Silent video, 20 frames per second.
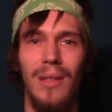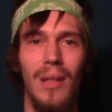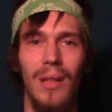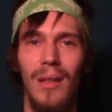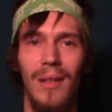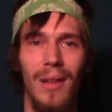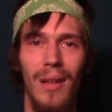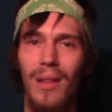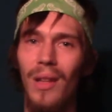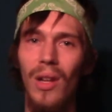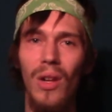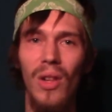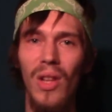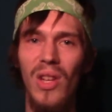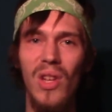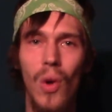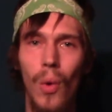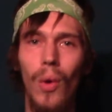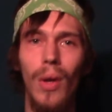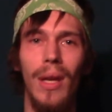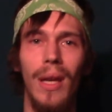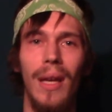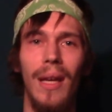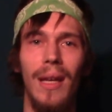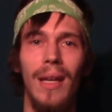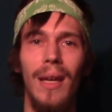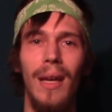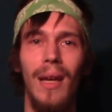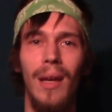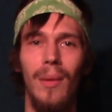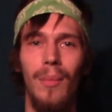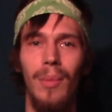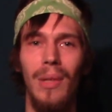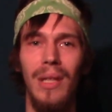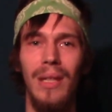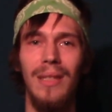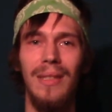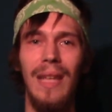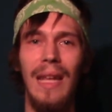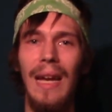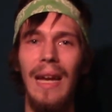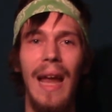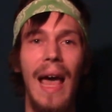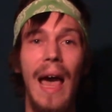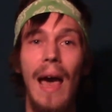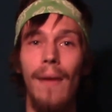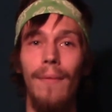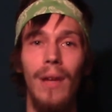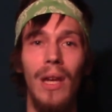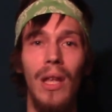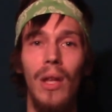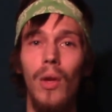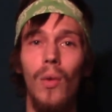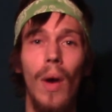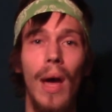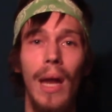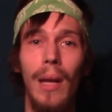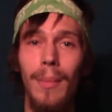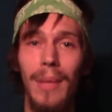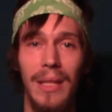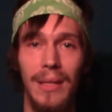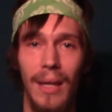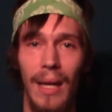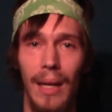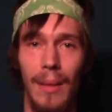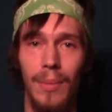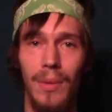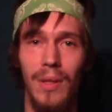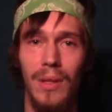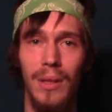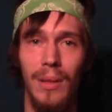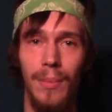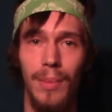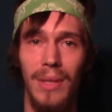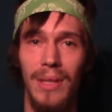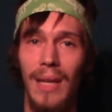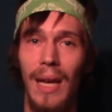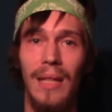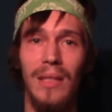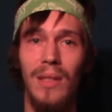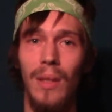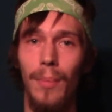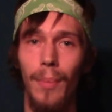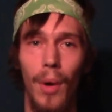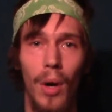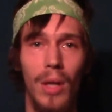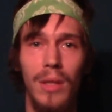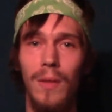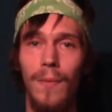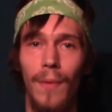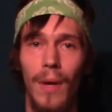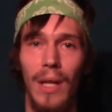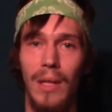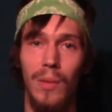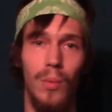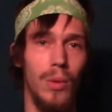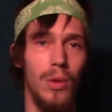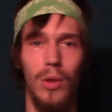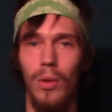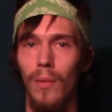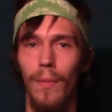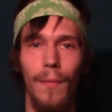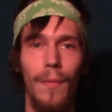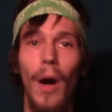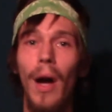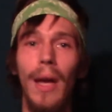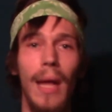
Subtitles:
a little annoying, because they didn't have any new enemy types besides the boss fights, which are fucking